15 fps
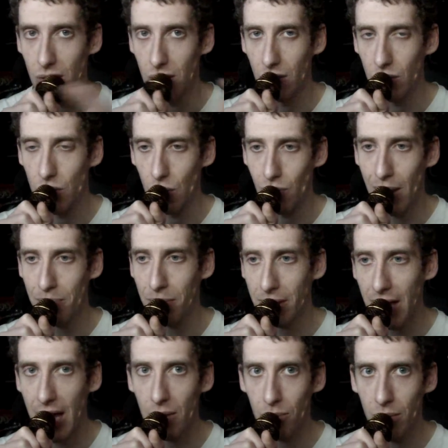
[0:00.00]
to
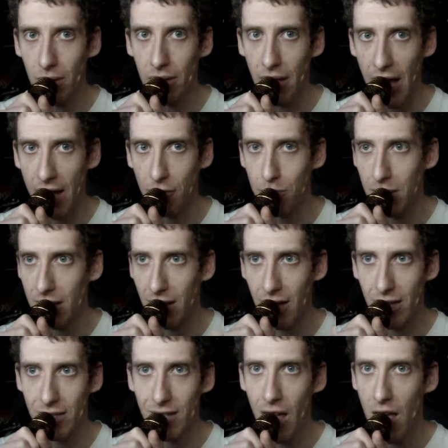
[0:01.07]
replicate real life,
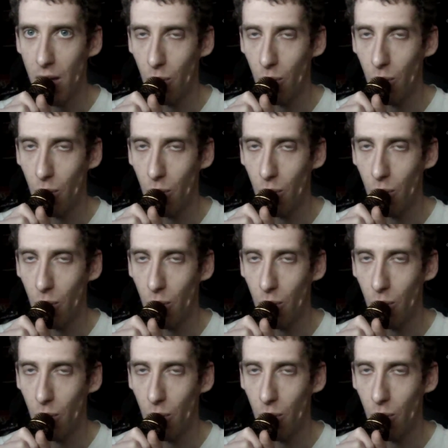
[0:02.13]
because